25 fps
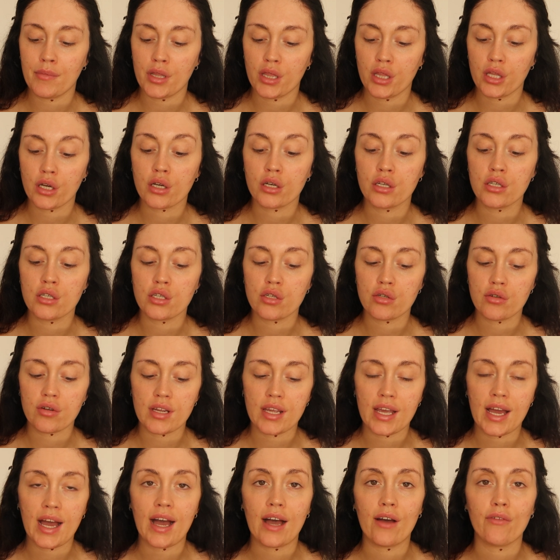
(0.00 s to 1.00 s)
the country
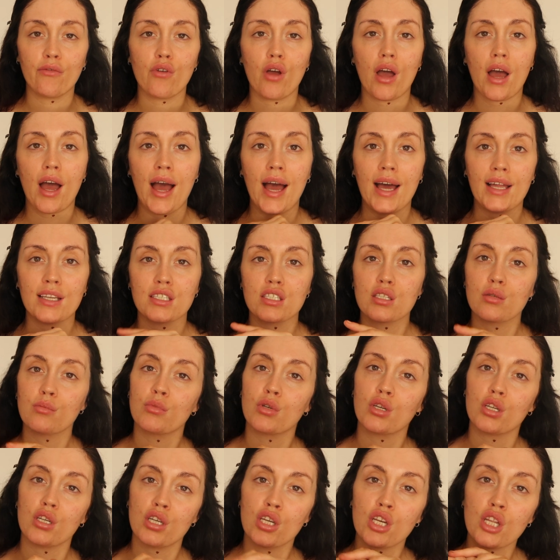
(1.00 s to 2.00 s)
have had some
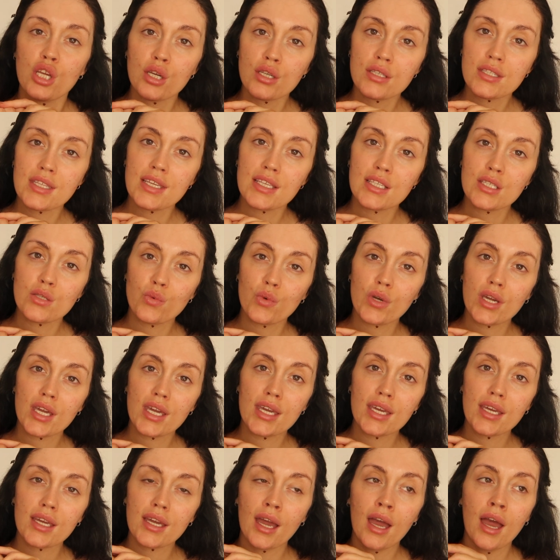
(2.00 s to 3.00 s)
good news this
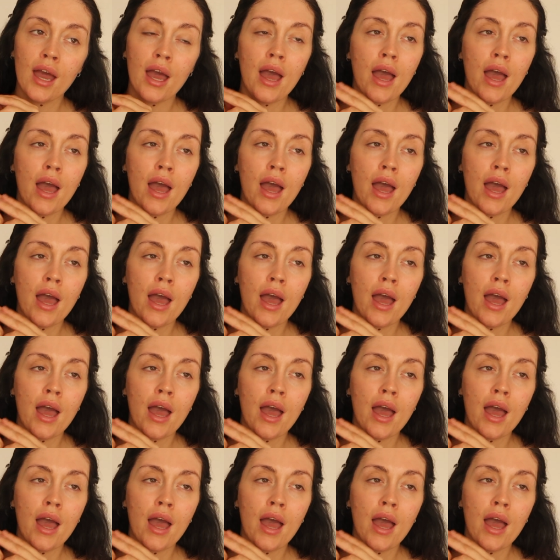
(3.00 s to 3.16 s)
week,